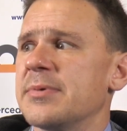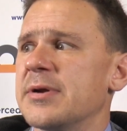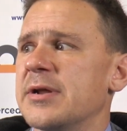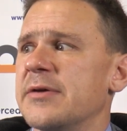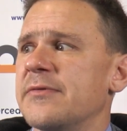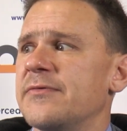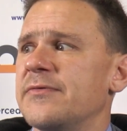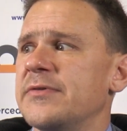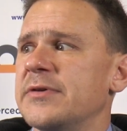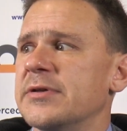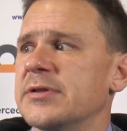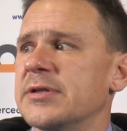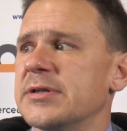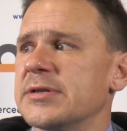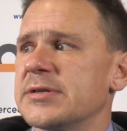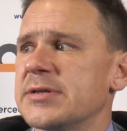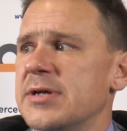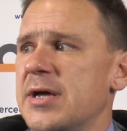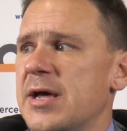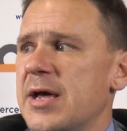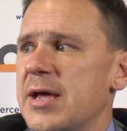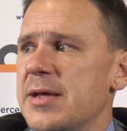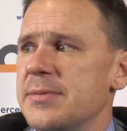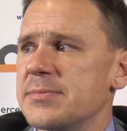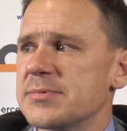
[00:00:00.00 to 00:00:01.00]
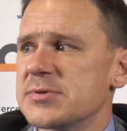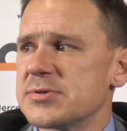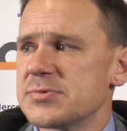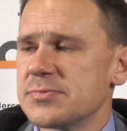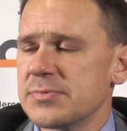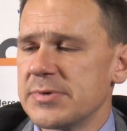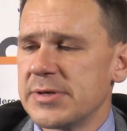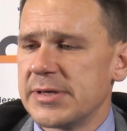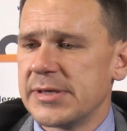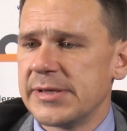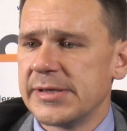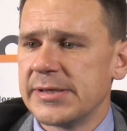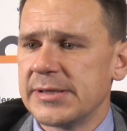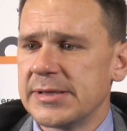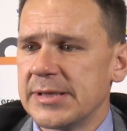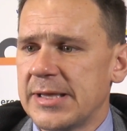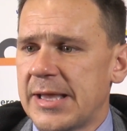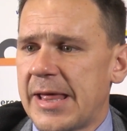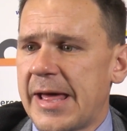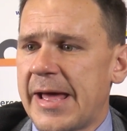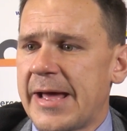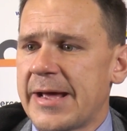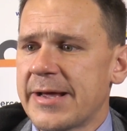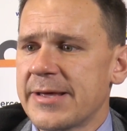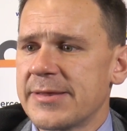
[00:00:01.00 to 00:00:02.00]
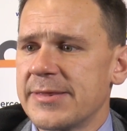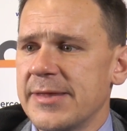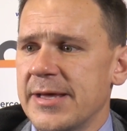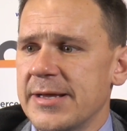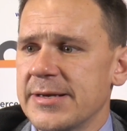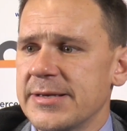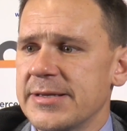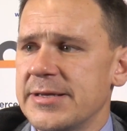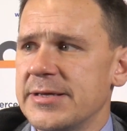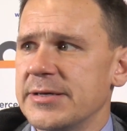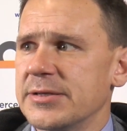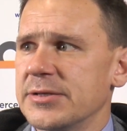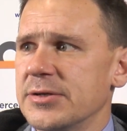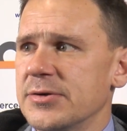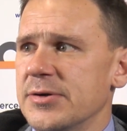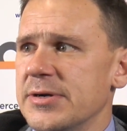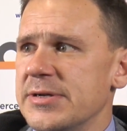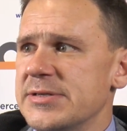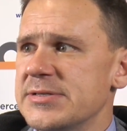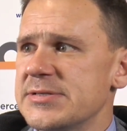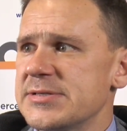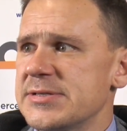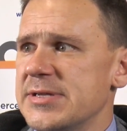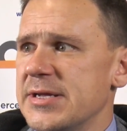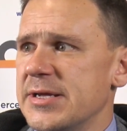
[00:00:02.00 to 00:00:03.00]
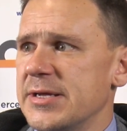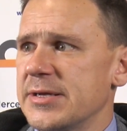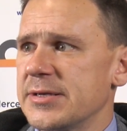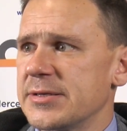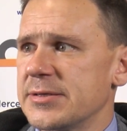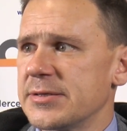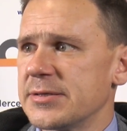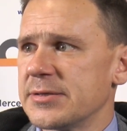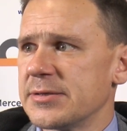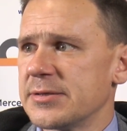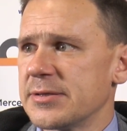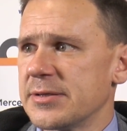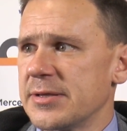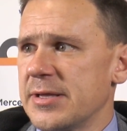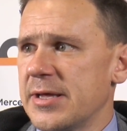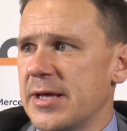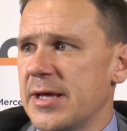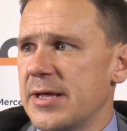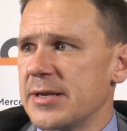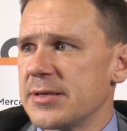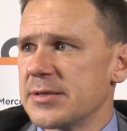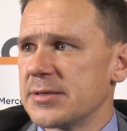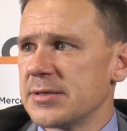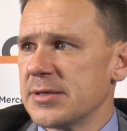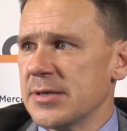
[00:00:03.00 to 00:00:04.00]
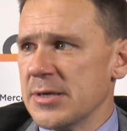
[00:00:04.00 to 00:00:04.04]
but I feel at times we lack that killer instinct that